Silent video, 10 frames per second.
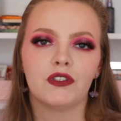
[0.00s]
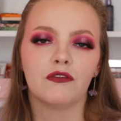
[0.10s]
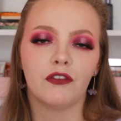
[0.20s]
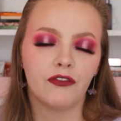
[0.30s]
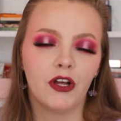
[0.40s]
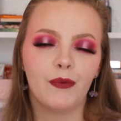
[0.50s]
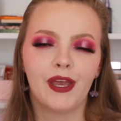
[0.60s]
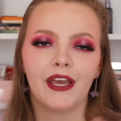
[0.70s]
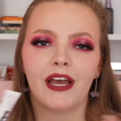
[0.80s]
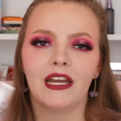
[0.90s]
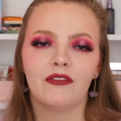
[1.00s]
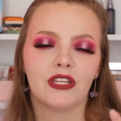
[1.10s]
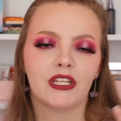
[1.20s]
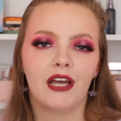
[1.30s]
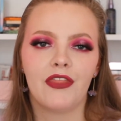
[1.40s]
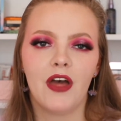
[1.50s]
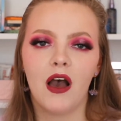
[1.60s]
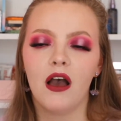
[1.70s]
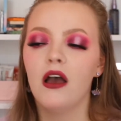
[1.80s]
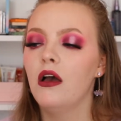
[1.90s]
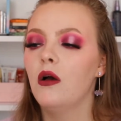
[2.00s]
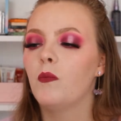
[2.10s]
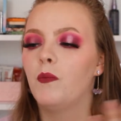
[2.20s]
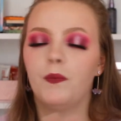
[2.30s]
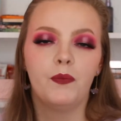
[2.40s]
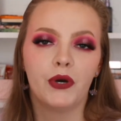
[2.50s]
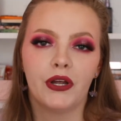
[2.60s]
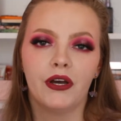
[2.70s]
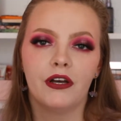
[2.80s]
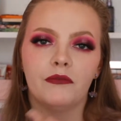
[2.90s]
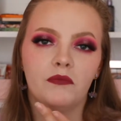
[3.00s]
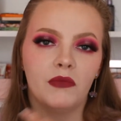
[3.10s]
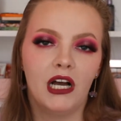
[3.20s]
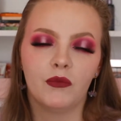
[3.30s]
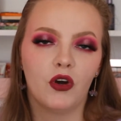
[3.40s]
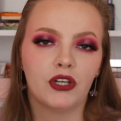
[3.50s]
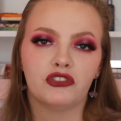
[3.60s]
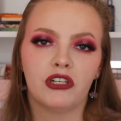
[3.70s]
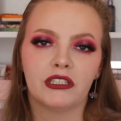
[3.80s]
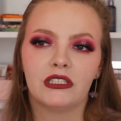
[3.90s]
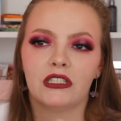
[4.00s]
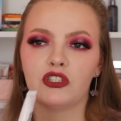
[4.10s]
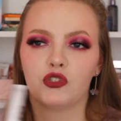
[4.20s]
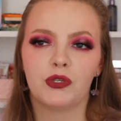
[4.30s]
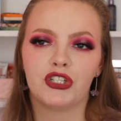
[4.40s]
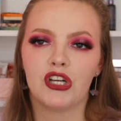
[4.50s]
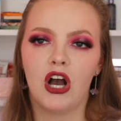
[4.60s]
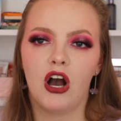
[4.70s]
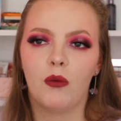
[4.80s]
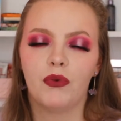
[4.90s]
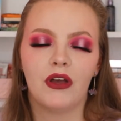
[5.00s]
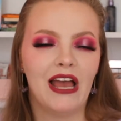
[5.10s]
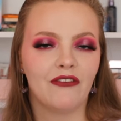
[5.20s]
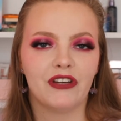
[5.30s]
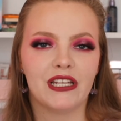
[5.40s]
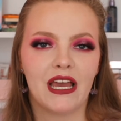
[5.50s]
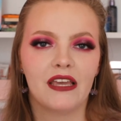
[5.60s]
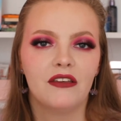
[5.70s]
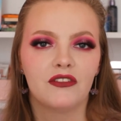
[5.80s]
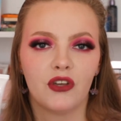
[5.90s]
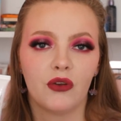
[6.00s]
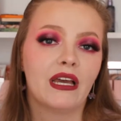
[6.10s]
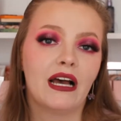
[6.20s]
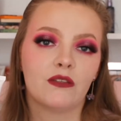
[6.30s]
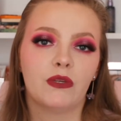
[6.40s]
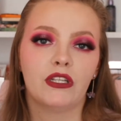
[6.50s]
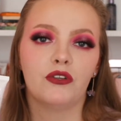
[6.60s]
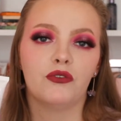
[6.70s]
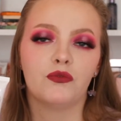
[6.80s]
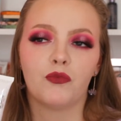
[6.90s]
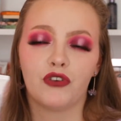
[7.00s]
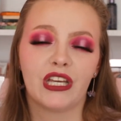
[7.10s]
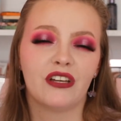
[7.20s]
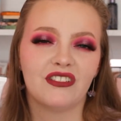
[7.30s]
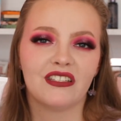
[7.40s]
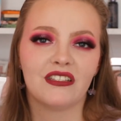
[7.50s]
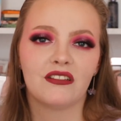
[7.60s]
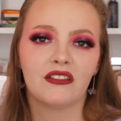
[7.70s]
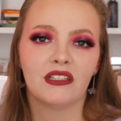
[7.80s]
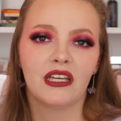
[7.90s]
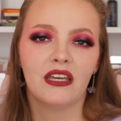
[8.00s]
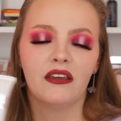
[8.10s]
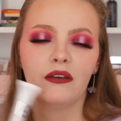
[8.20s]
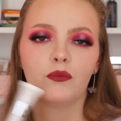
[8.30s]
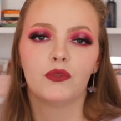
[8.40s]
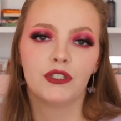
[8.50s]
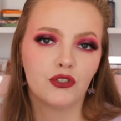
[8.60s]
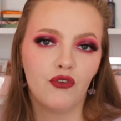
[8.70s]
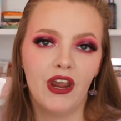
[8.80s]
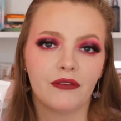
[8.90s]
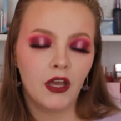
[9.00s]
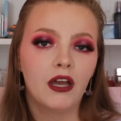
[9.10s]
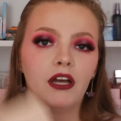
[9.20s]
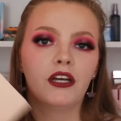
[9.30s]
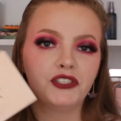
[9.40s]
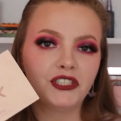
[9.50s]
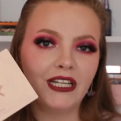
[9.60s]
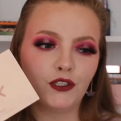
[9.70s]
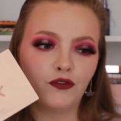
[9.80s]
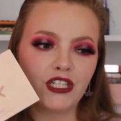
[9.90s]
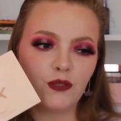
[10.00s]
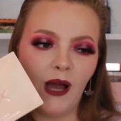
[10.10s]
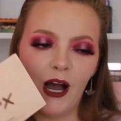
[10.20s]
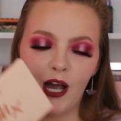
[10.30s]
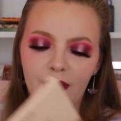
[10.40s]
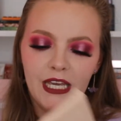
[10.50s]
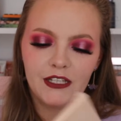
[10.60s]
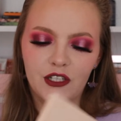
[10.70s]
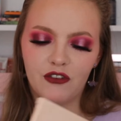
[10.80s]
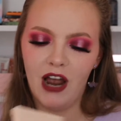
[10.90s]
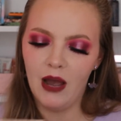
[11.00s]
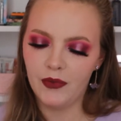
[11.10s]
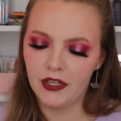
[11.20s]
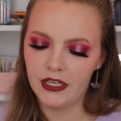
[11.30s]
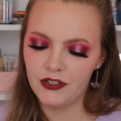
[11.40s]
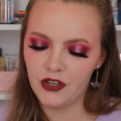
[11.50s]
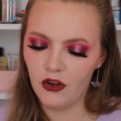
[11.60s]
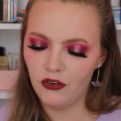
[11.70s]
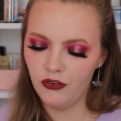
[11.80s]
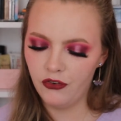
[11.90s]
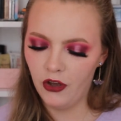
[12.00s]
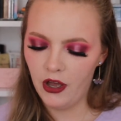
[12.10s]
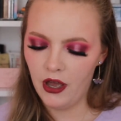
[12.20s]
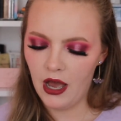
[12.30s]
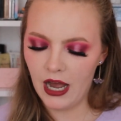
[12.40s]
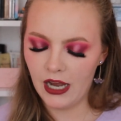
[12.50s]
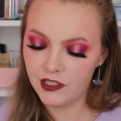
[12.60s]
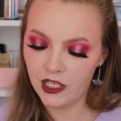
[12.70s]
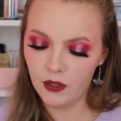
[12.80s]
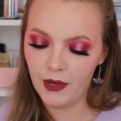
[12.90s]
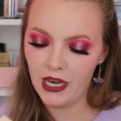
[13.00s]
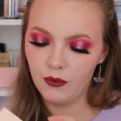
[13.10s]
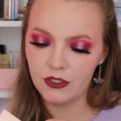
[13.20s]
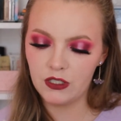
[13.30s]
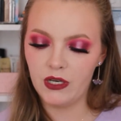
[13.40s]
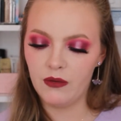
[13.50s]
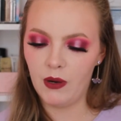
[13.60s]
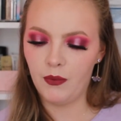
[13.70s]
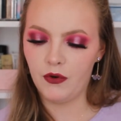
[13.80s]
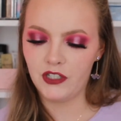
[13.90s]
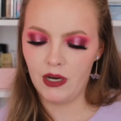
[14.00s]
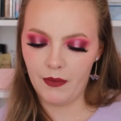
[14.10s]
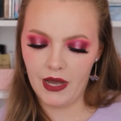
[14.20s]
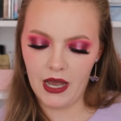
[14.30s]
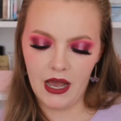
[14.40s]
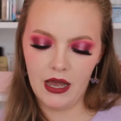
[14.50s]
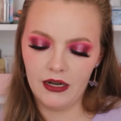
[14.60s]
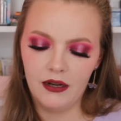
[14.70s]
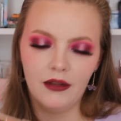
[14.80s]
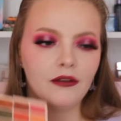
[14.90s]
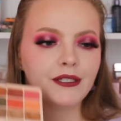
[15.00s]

it for filming and everything like that, but I'm not interested in switching it up every day, so it has been used pretty consistently, which is great. Just had to reach behind me to grab the Soph eyeshadow palette, which has been in my Project Pan.